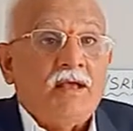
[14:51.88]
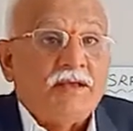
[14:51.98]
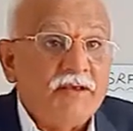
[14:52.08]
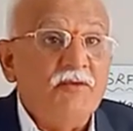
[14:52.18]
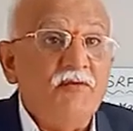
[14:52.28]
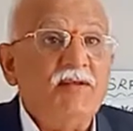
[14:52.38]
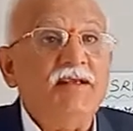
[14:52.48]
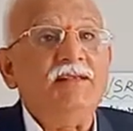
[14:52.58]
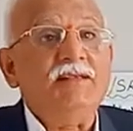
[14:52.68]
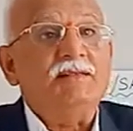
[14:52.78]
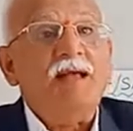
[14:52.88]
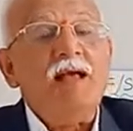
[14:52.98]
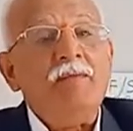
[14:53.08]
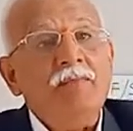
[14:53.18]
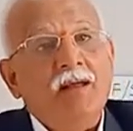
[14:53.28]
influences
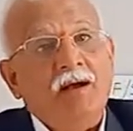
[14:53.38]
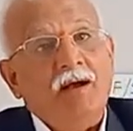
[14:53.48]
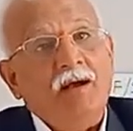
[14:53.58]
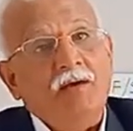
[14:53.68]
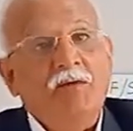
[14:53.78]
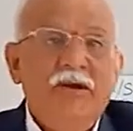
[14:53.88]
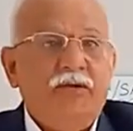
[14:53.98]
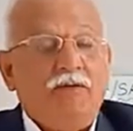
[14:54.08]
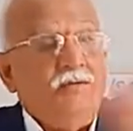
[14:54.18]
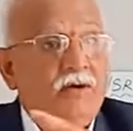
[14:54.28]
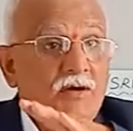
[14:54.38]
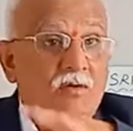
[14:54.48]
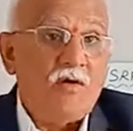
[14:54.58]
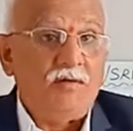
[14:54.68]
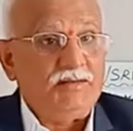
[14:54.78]
the wind
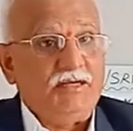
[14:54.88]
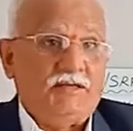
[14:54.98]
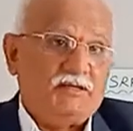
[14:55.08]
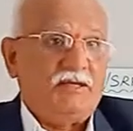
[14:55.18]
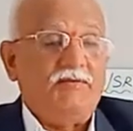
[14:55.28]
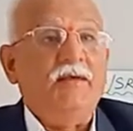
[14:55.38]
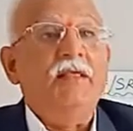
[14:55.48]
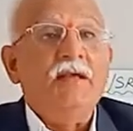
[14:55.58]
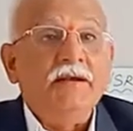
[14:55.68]
over that surface.